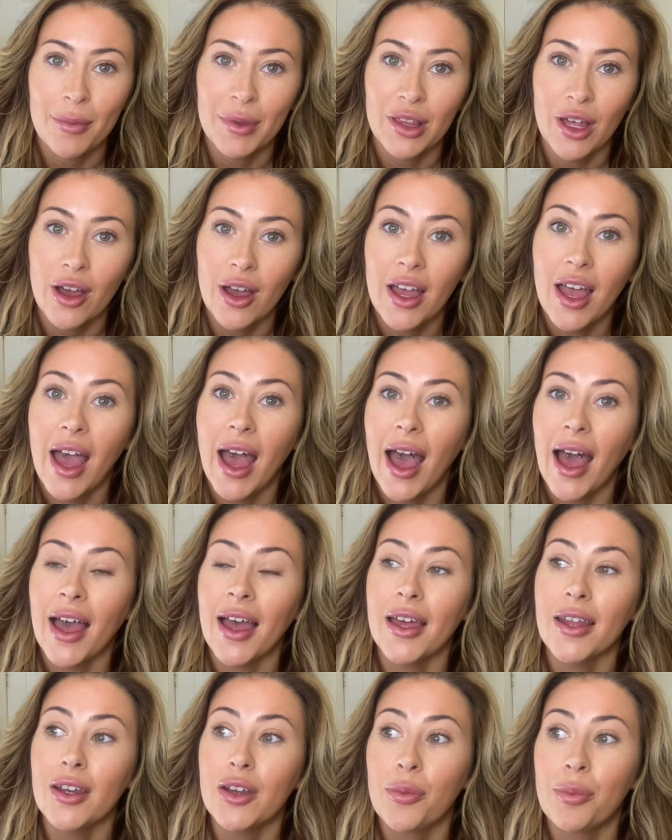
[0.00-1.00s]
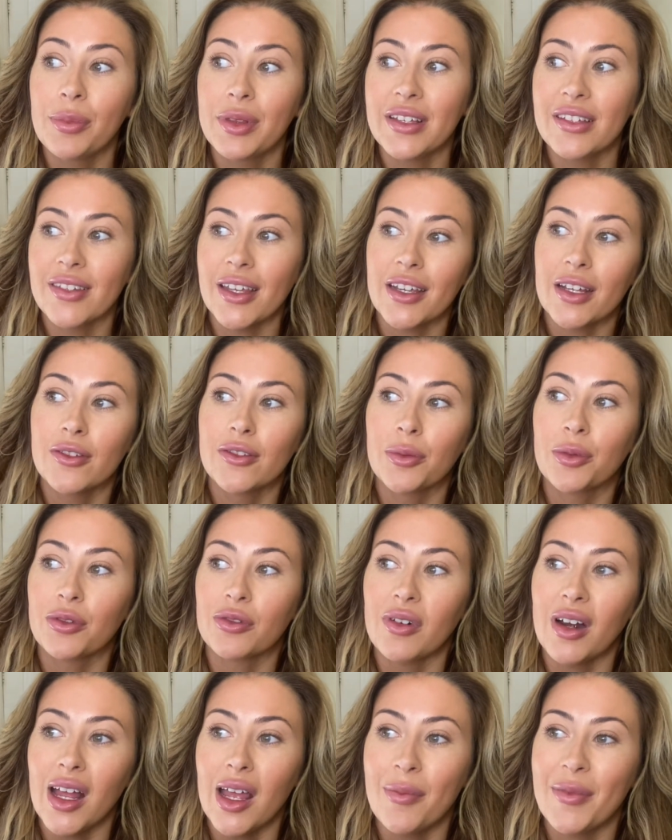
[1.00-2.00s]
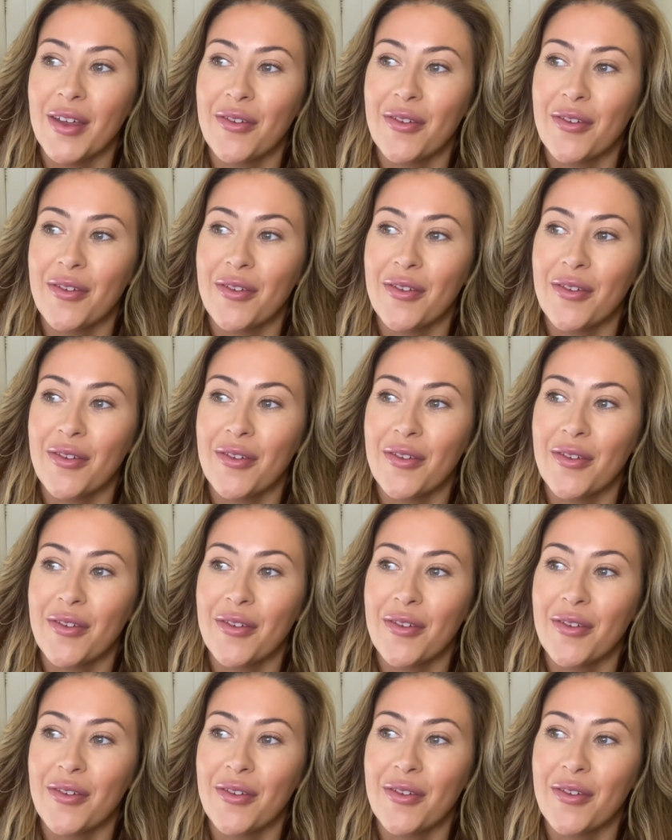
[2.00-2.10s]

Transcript: below. And please like and subscribe